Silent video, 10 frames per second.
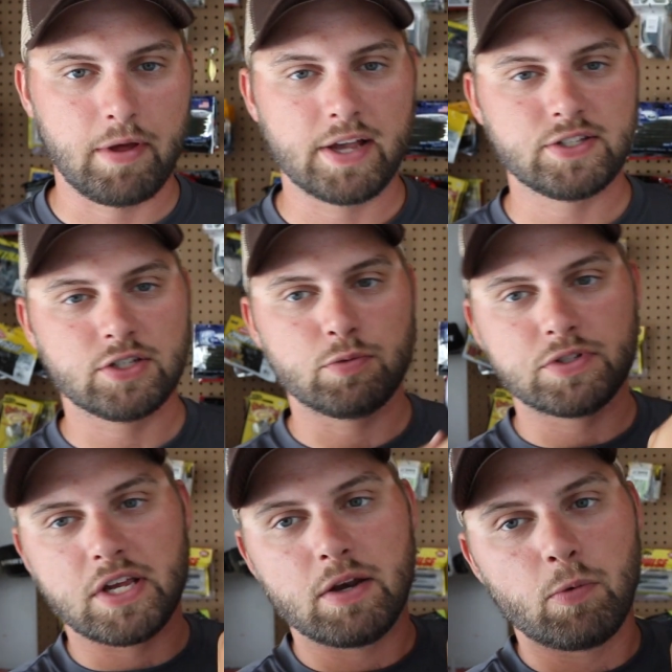plastics
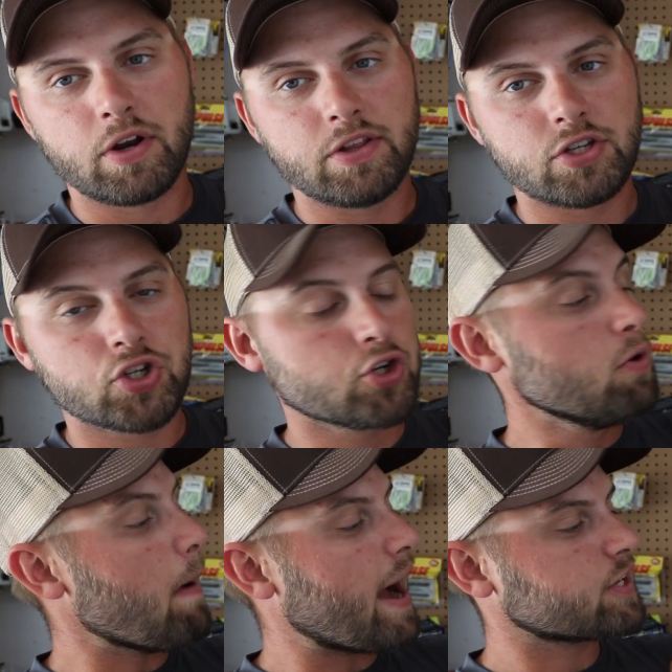was in one of these
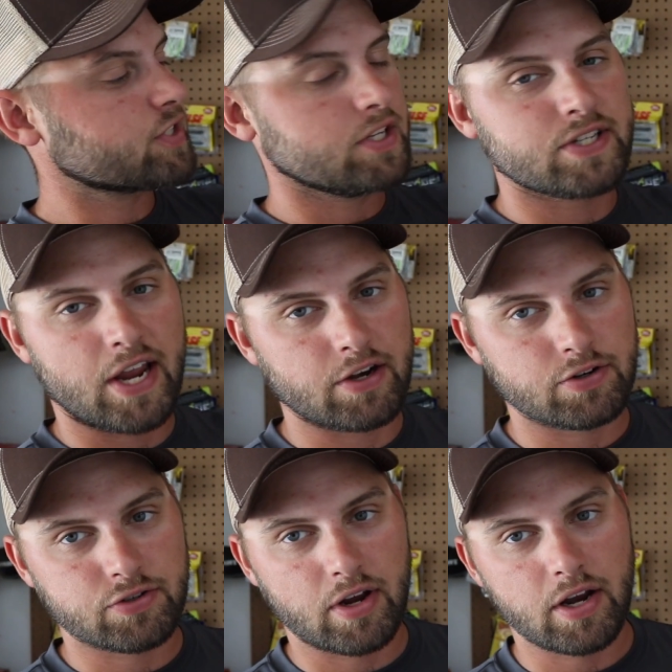shoebox
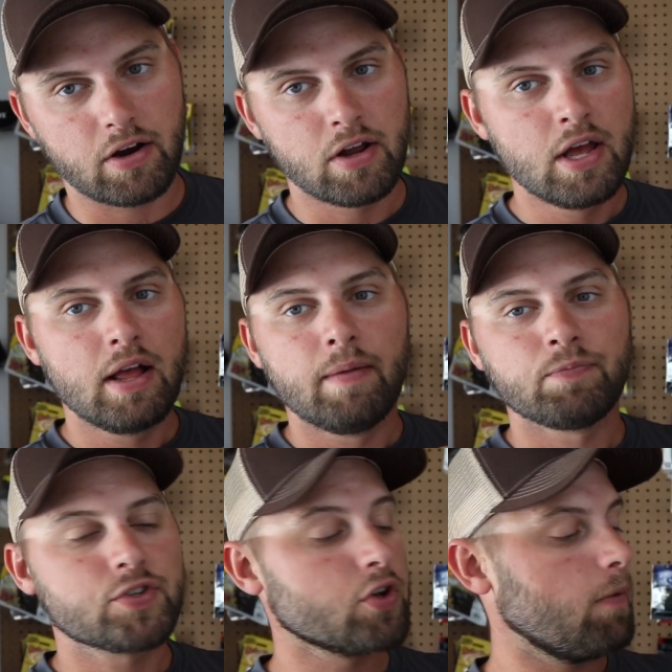containers right here.
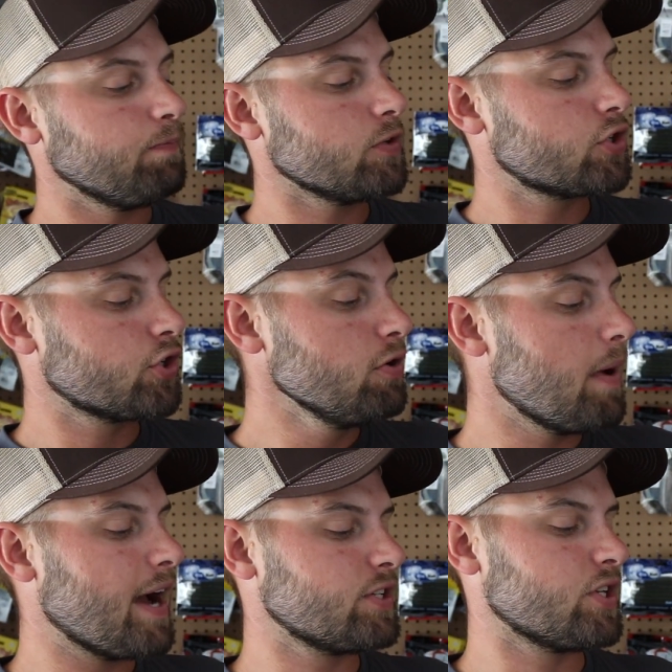So
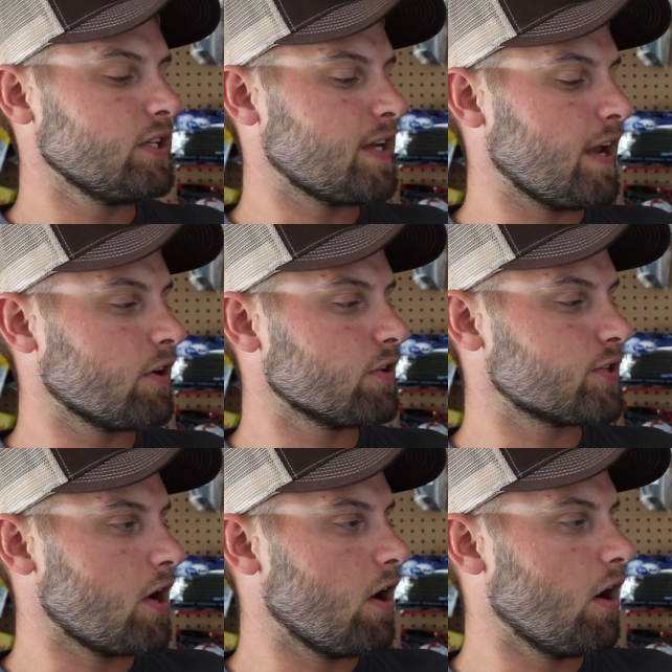shoebox
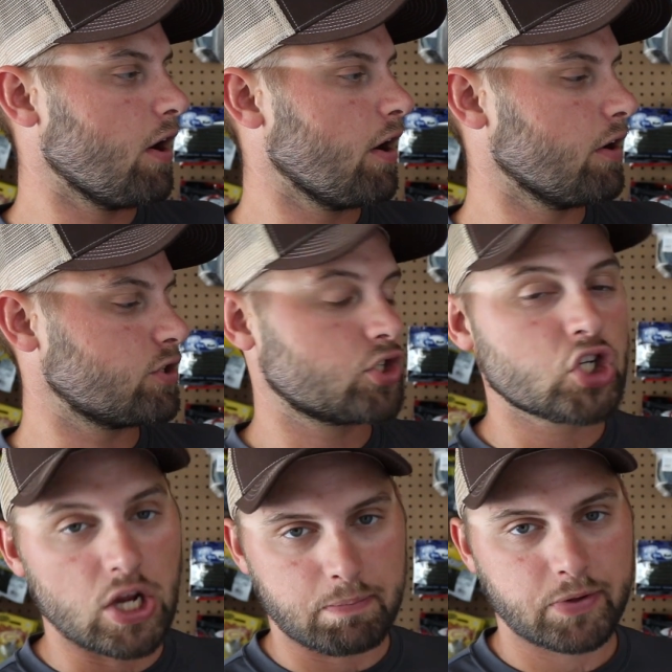containers are
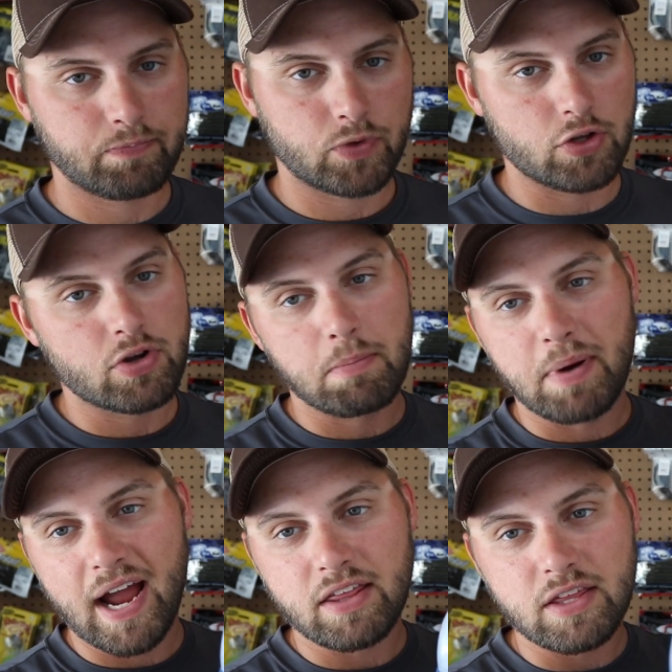cheap. You can
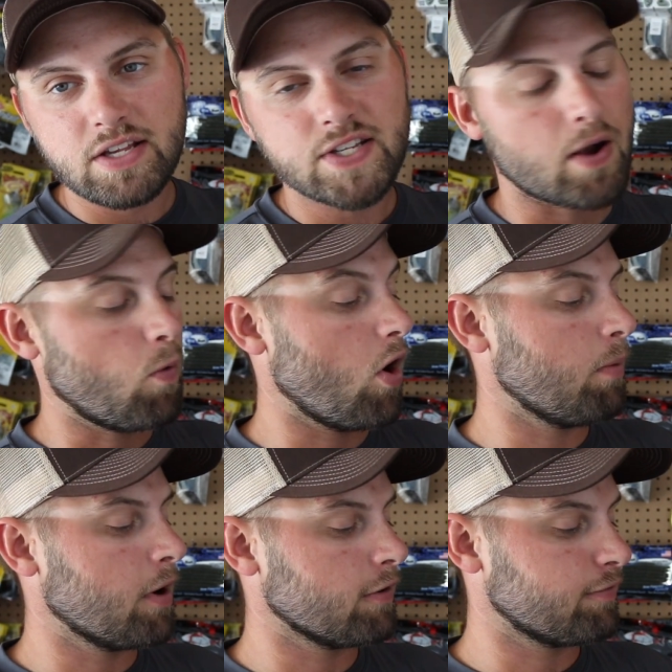buy these at
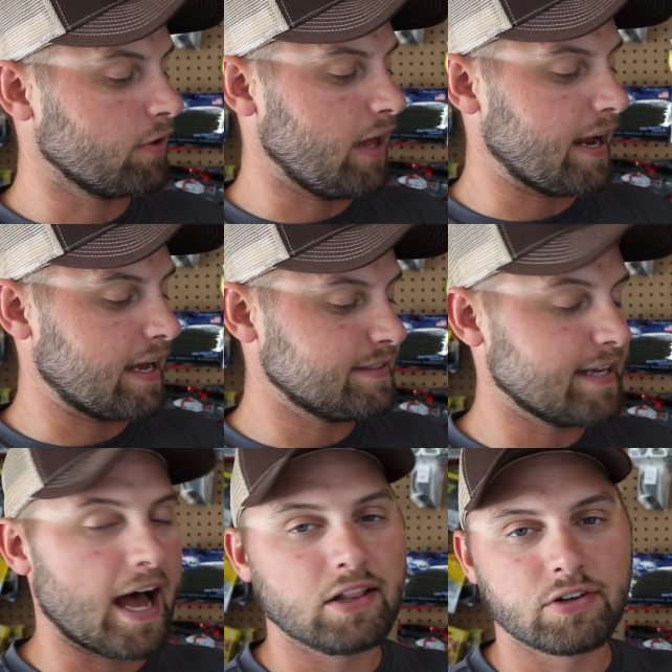Walmart for like
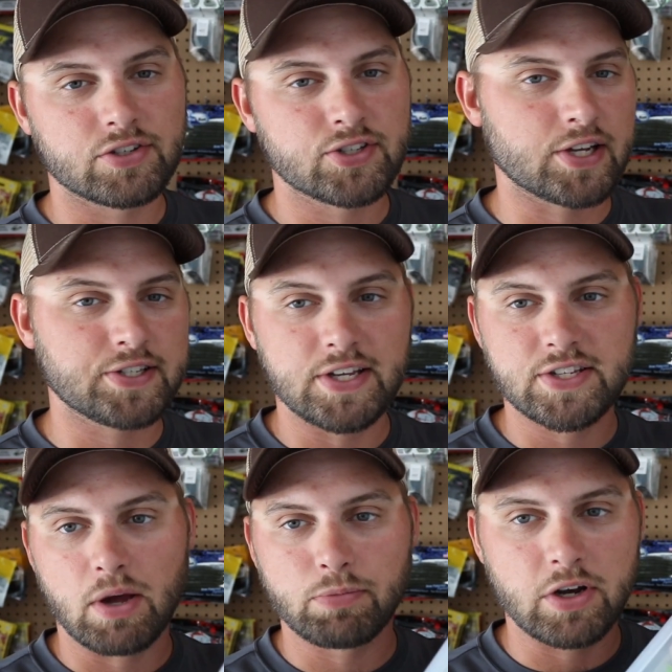$1.60
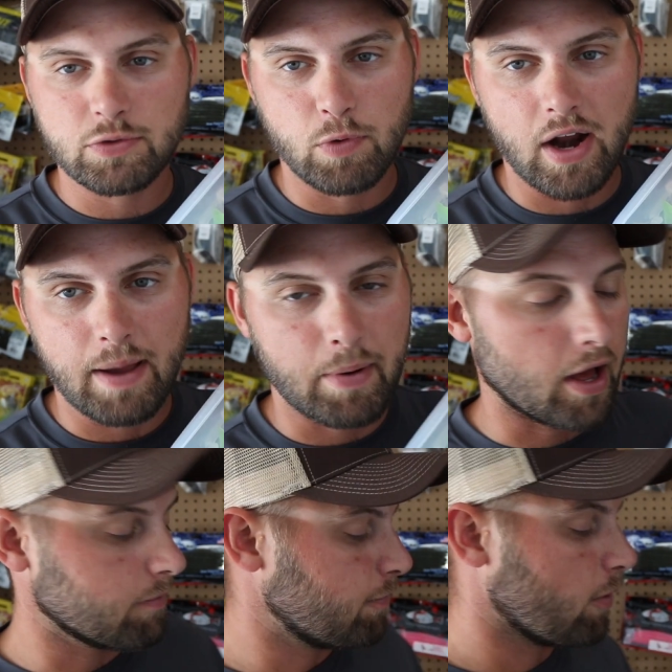something is what I
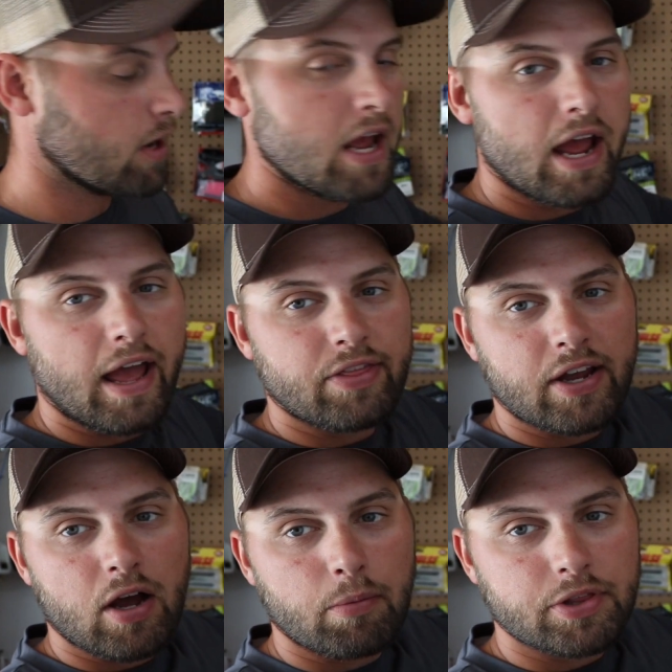bought them for, and
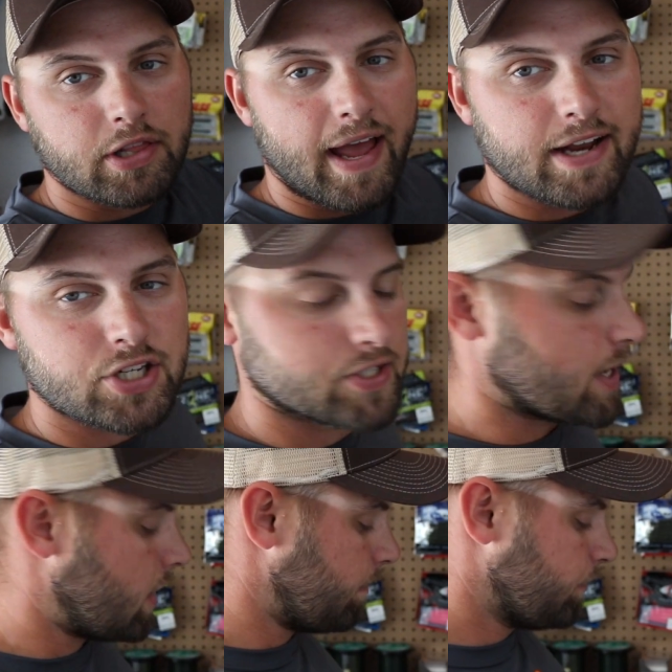they come with latches
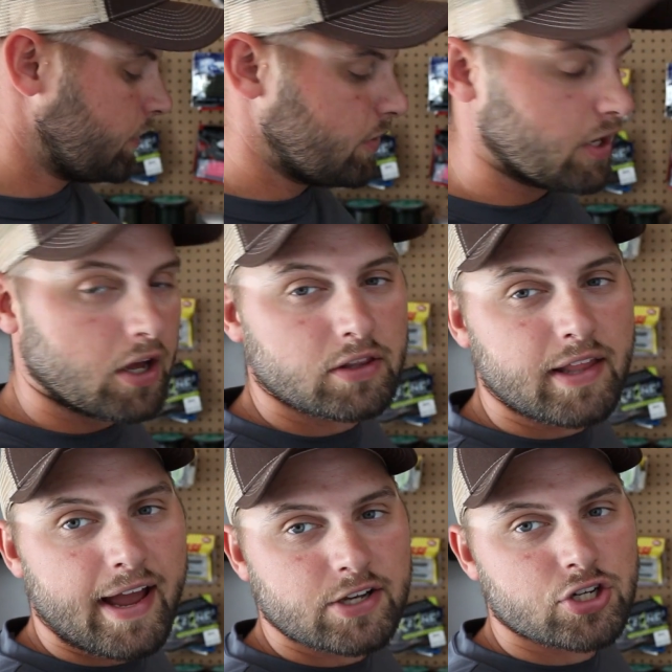on them. You can
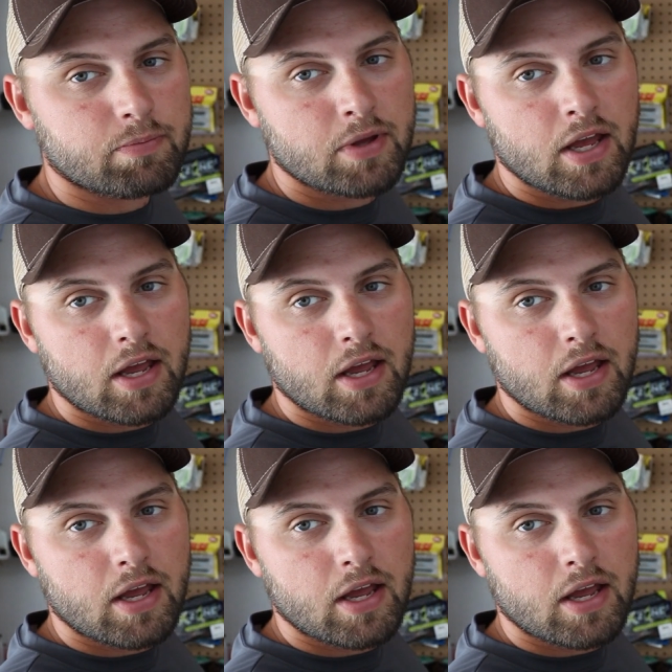unlatch them,